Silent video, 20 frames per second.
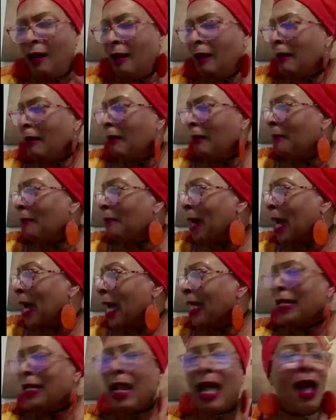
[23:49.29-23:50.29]
I
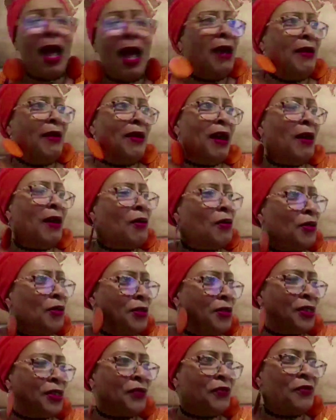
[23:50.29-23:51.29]

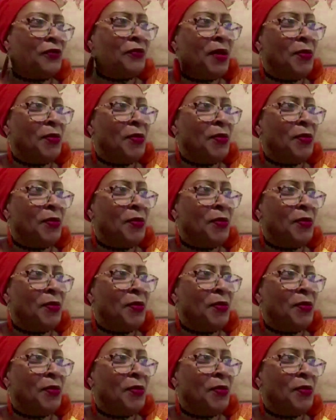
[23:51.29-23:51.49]
also